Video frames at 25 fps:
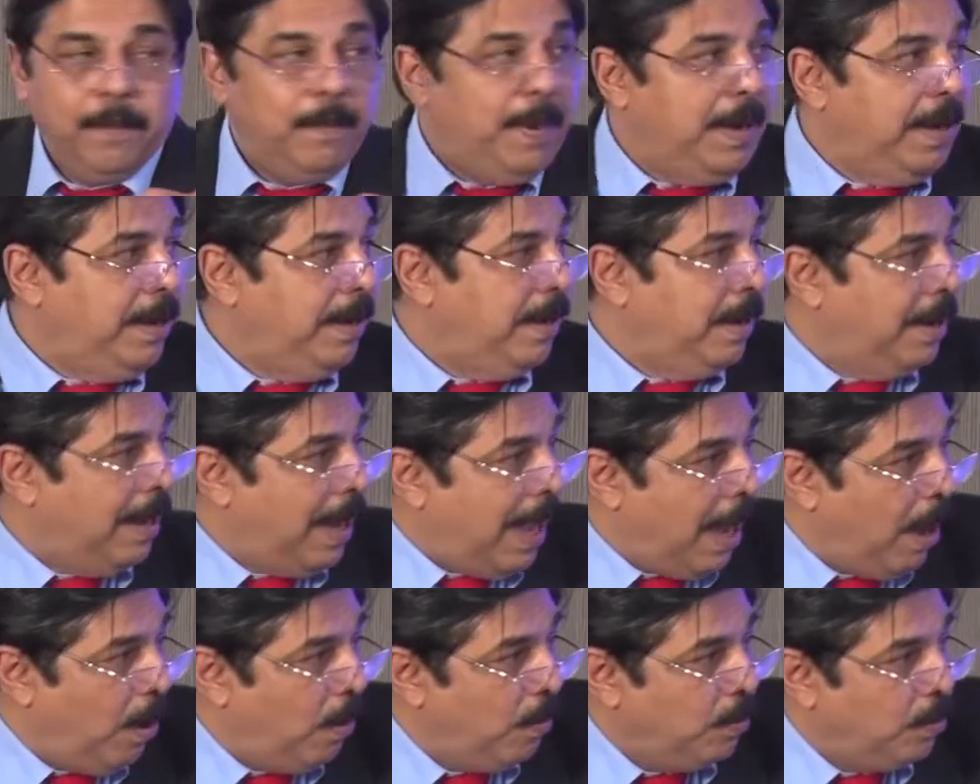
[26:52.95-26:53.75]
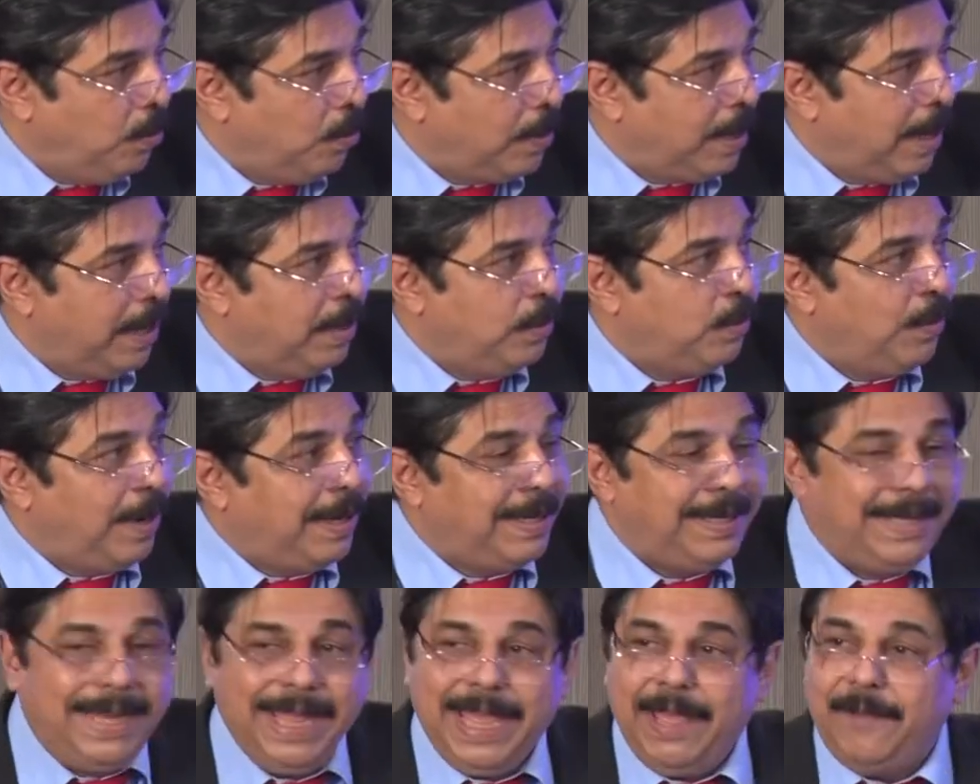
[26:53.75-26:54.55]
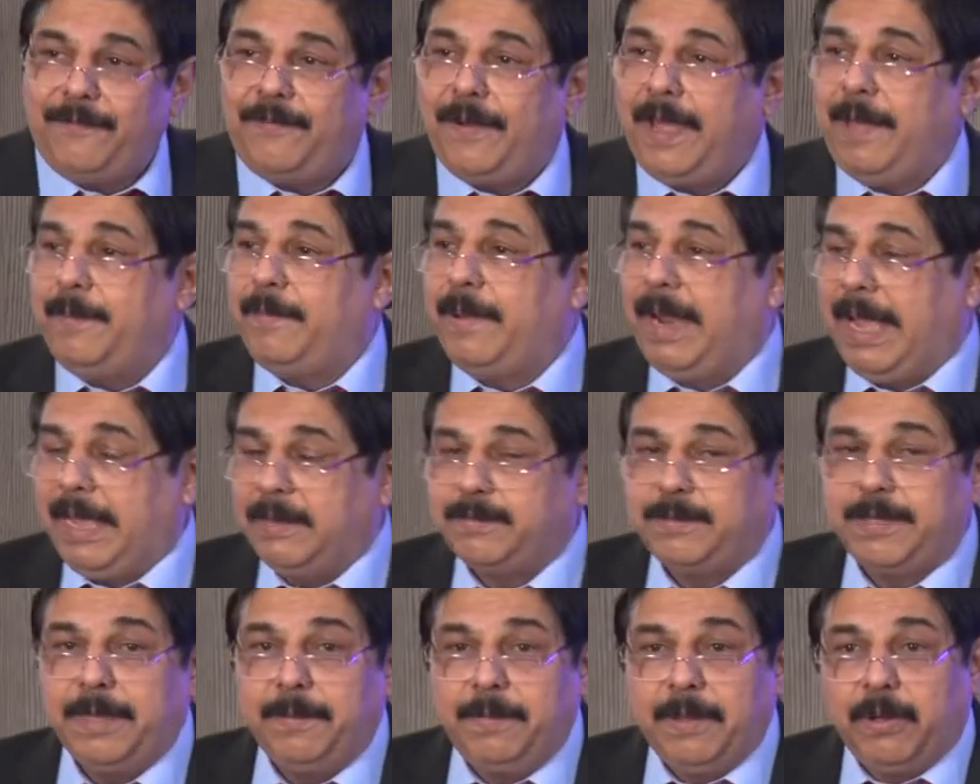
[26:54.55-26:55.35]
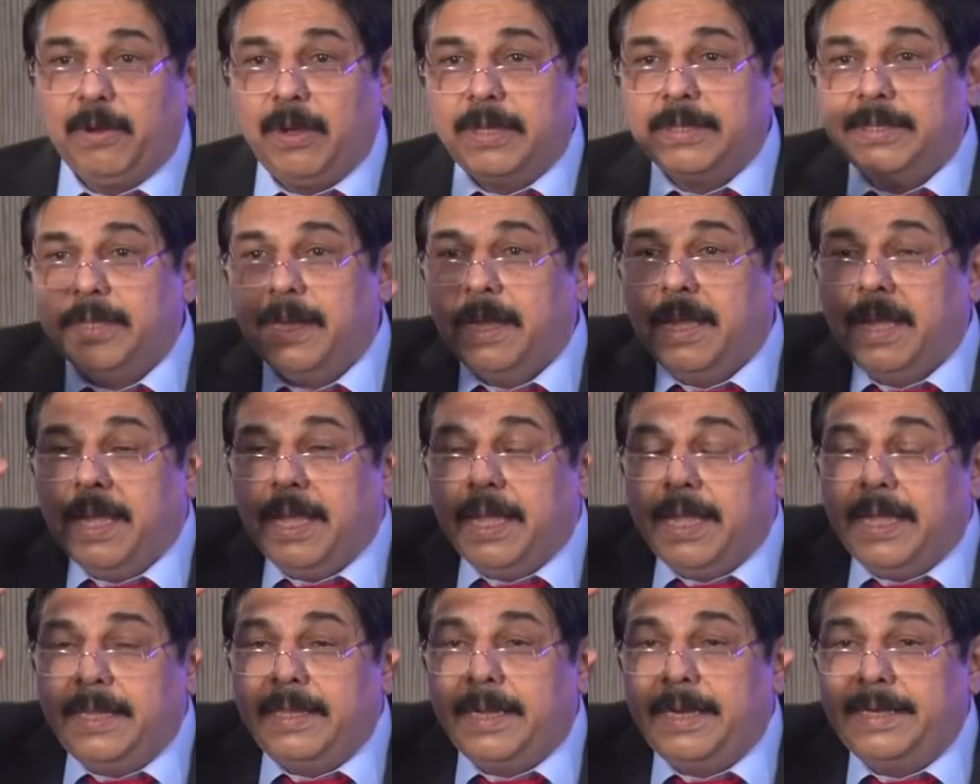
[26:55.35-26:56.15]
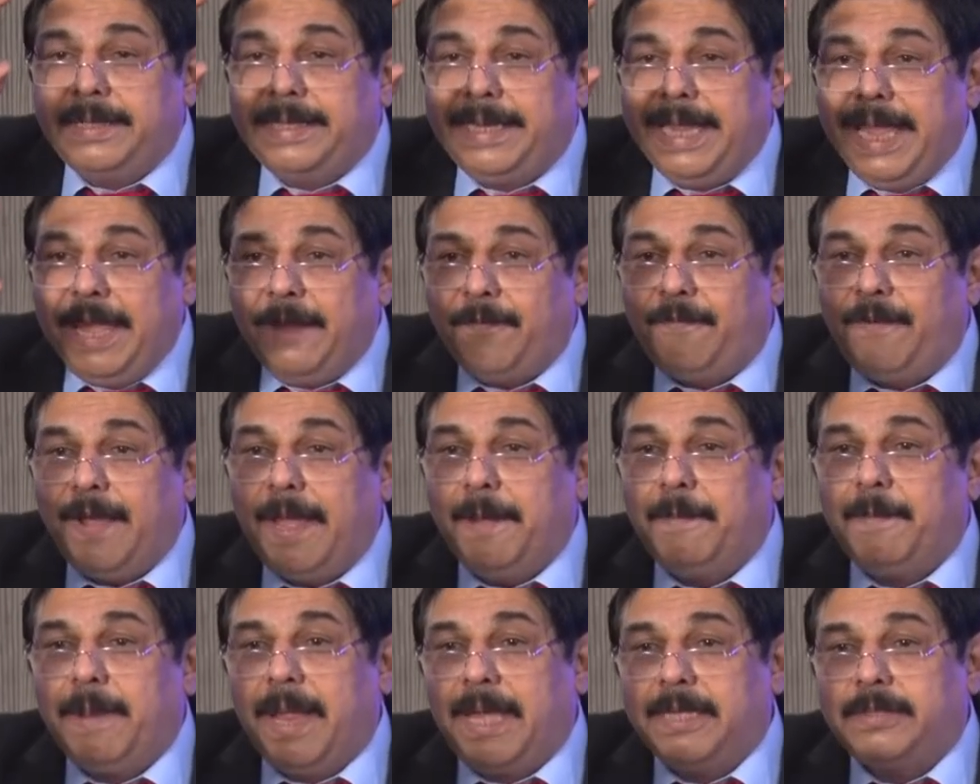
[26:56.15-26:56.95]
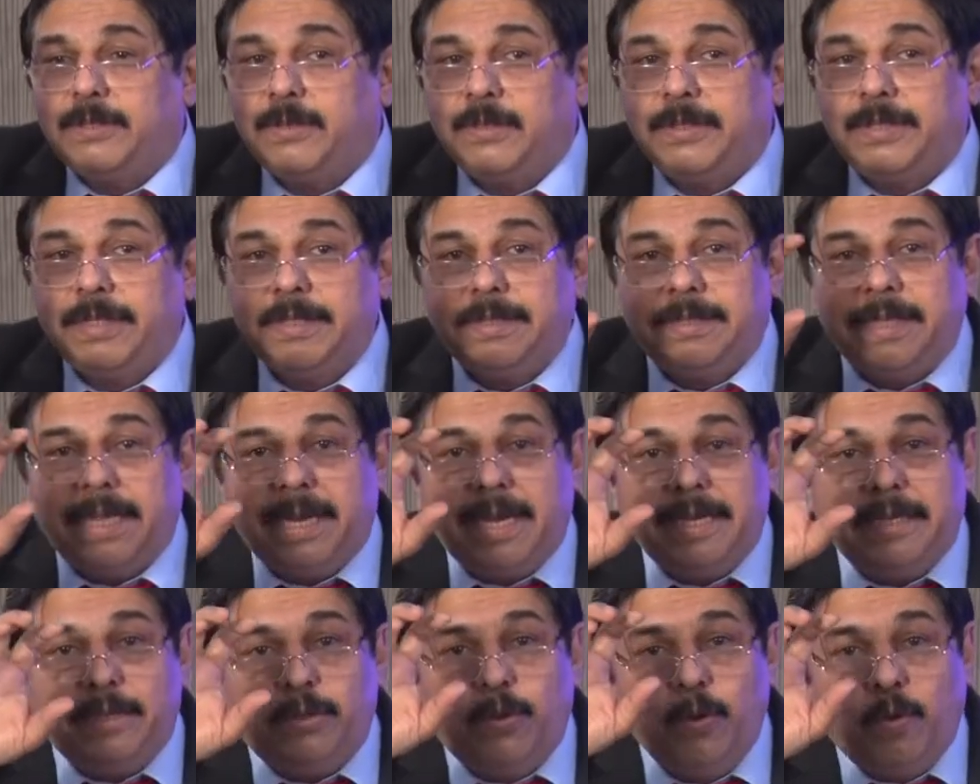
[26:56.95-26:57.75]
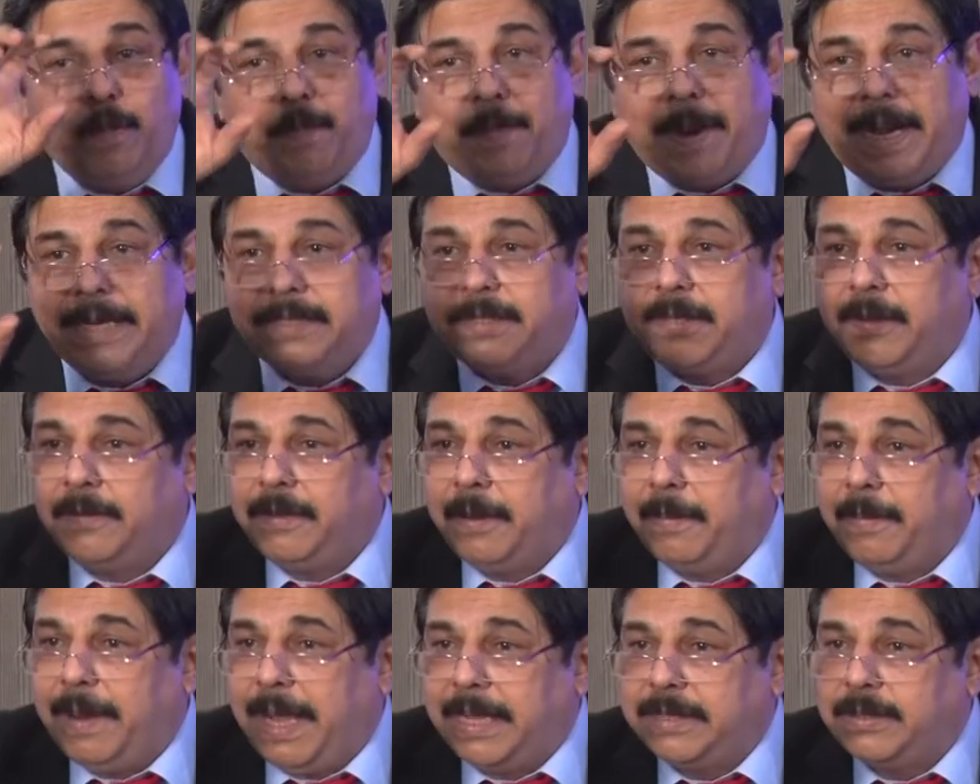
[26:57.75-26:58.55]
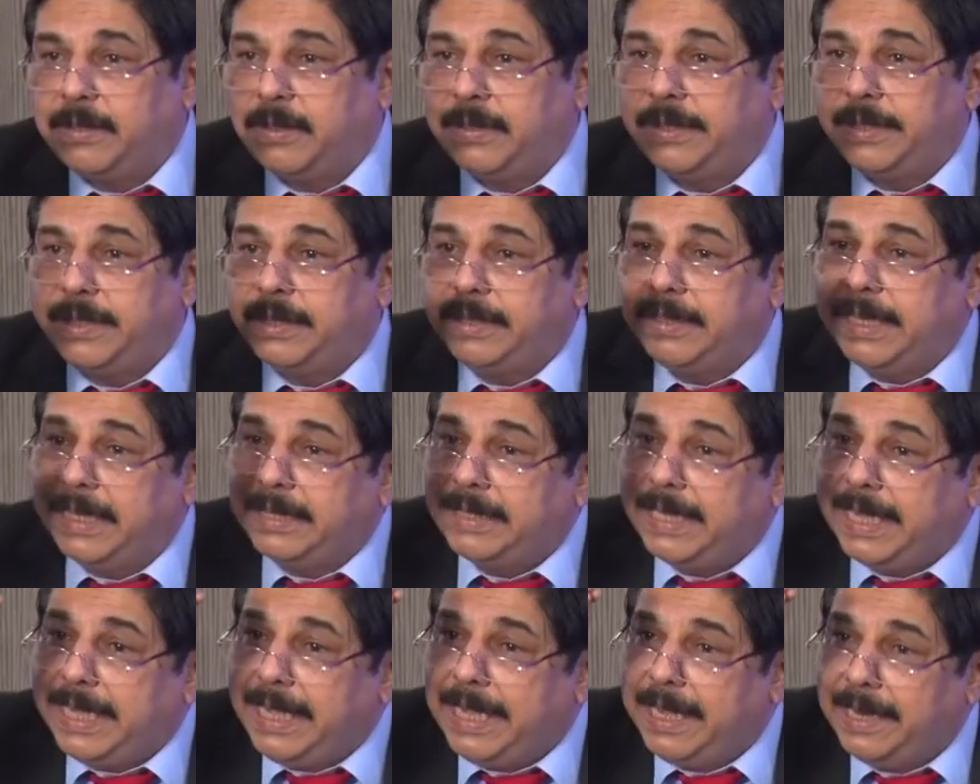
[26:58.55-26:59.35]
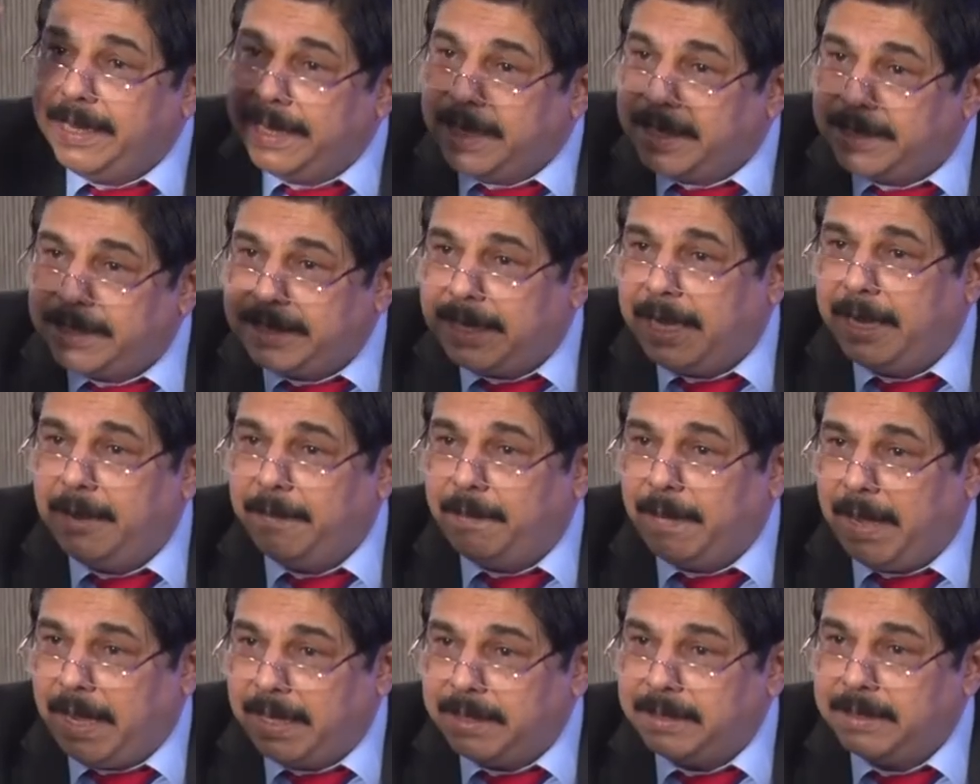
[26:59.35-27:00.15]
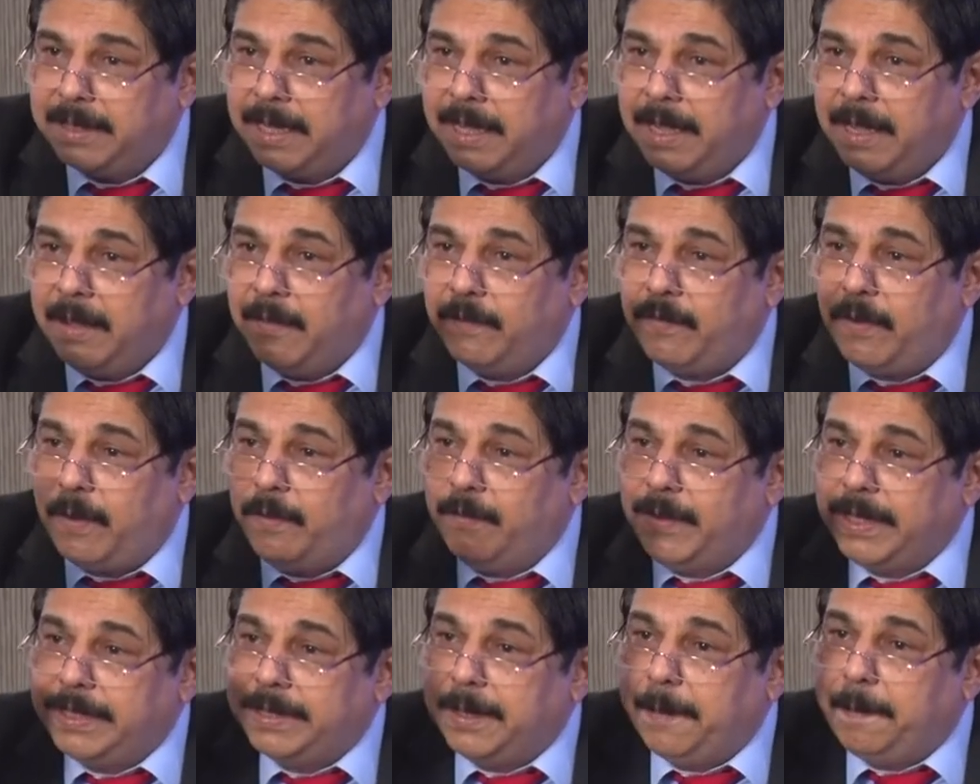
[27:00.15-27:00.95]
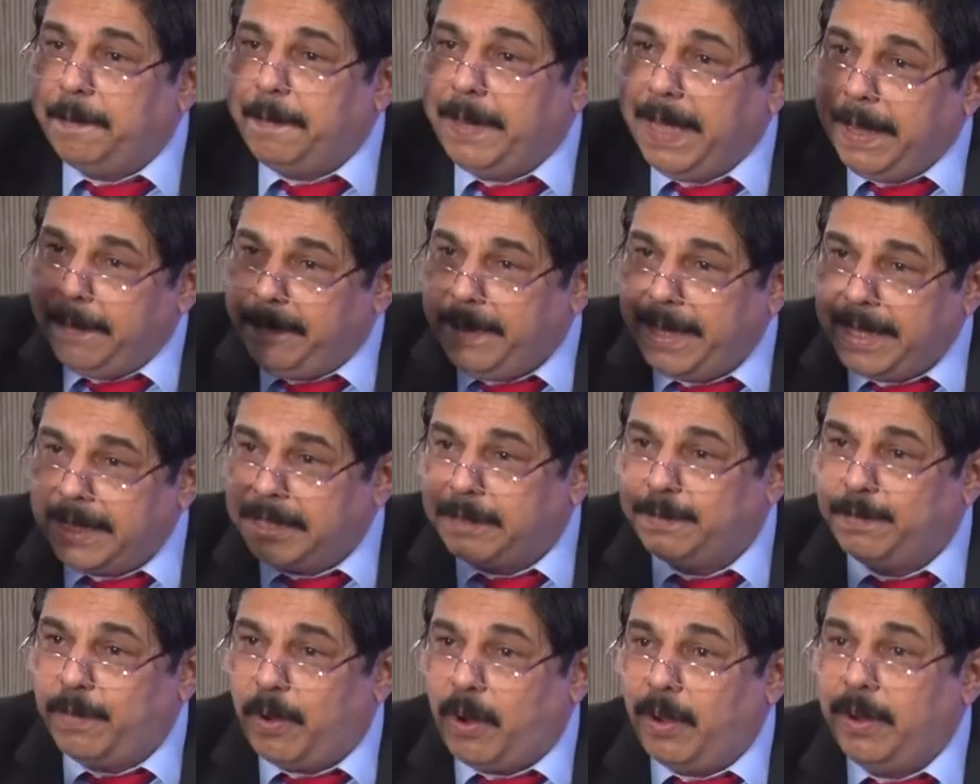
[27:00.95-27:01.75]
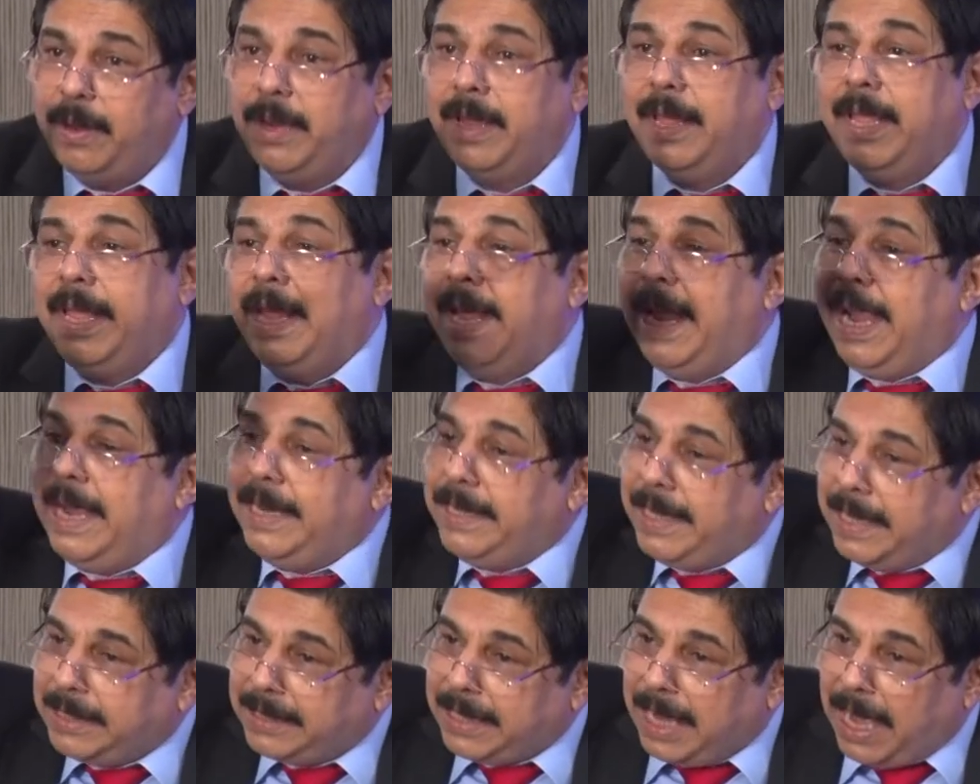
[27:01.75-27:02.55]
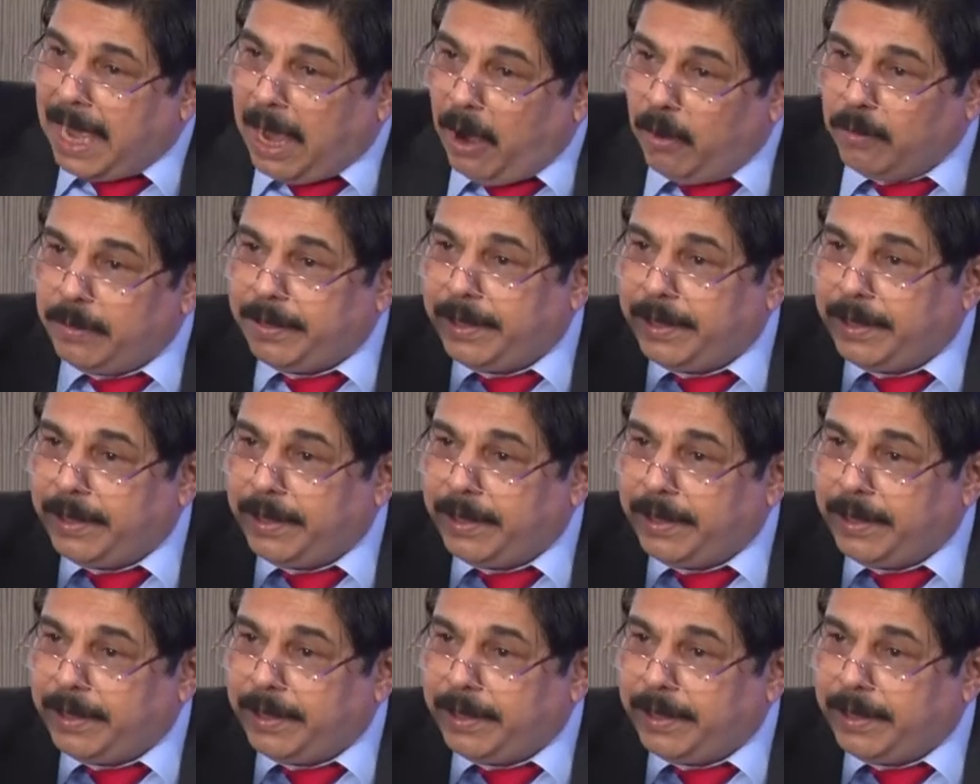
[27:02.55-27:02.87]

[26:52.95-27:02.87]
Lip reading: But now you can do a day 5 biopsy, because in a day 5 blastocyst, there are 2 parts of the blastocyst. There's an inner cell mass from which the baby is born, and there's an